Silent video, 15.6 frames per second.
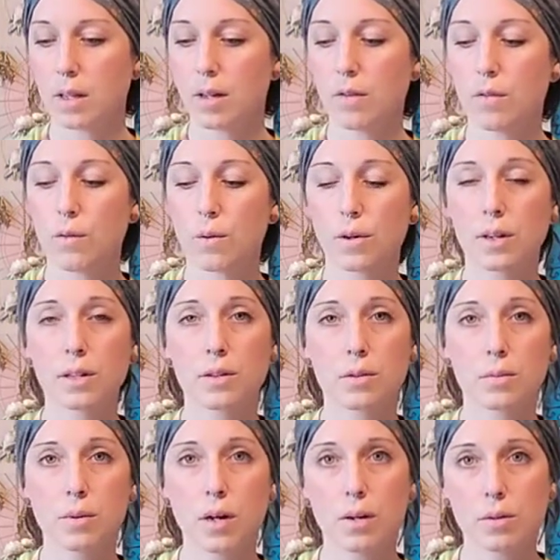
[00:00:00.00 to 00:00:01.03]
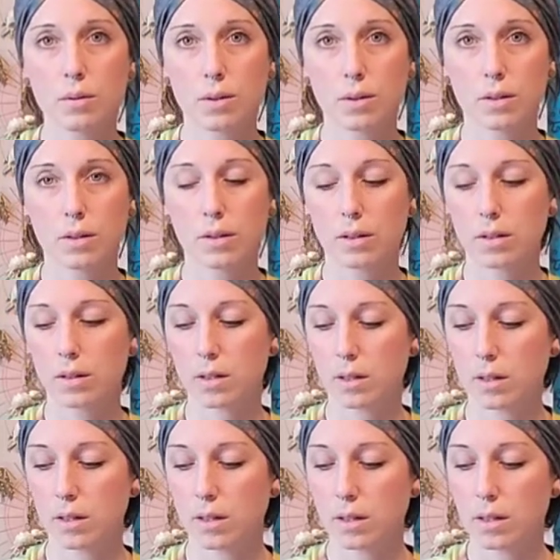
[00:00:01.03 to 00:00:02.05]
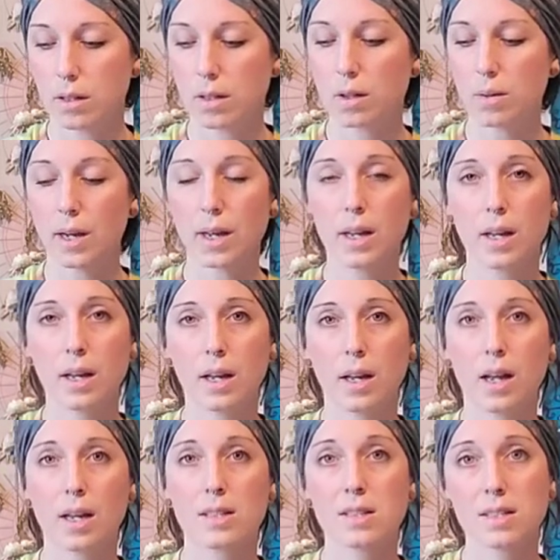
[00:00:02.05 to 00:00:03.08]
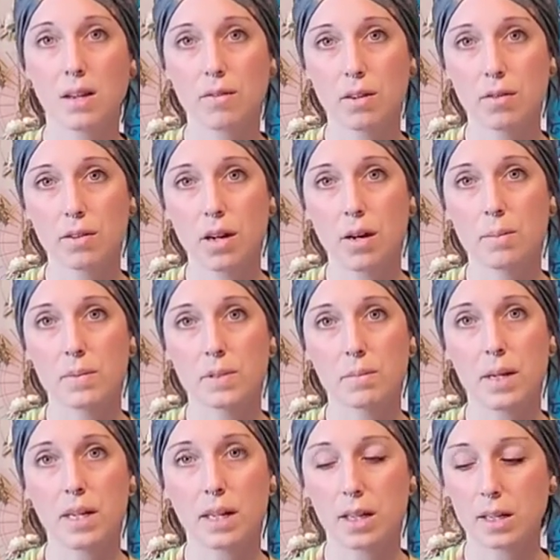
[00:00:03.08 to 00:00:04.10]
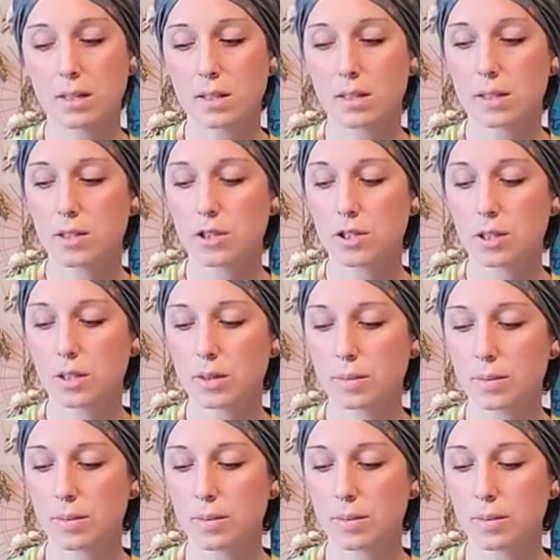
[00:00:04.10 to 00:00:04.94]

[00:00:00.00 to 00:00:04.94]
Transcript: Fork in the road. Okay, and Seven of Cups, making a decision.